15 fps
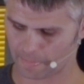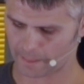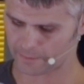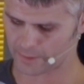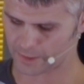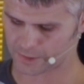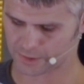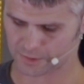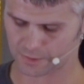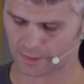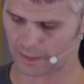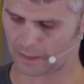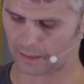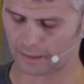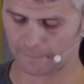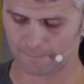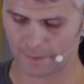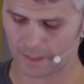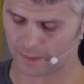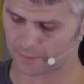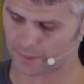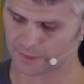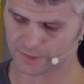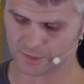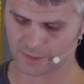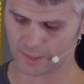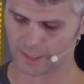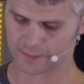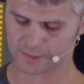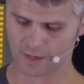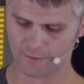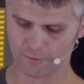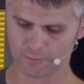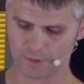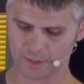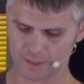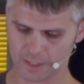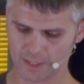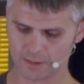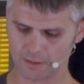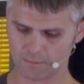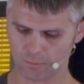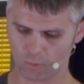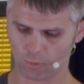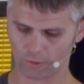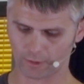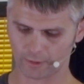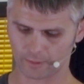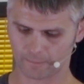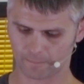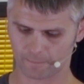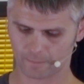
This has never been needed more